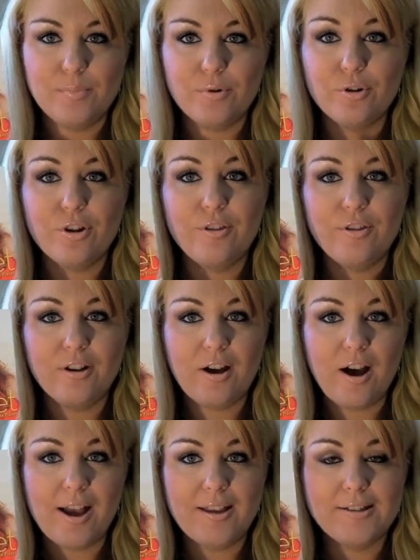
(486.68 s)
book, The
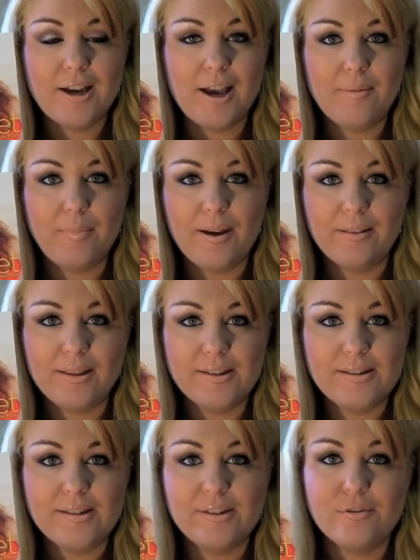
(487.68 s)
Kind Diet by
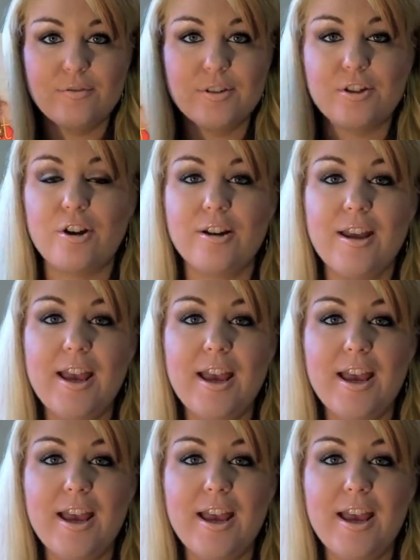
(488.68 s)
Alicia Silverstone,